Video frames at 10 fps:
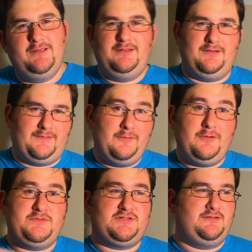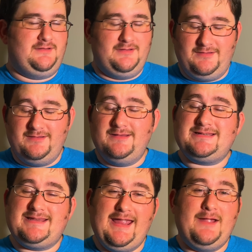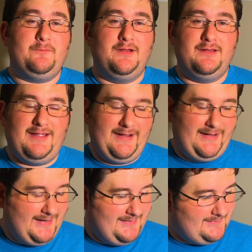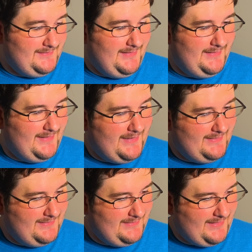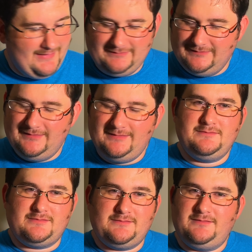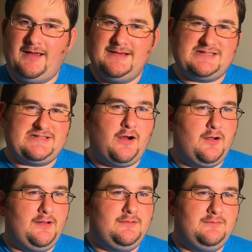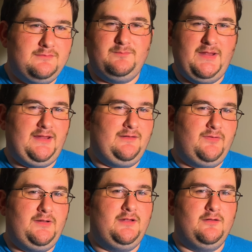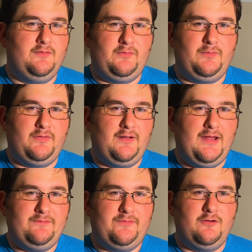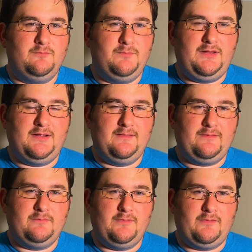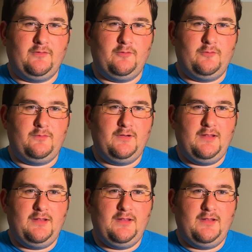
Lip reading: You see, when I'm shooting this camera, I gotta say, I started making videos with an iPhone because it was so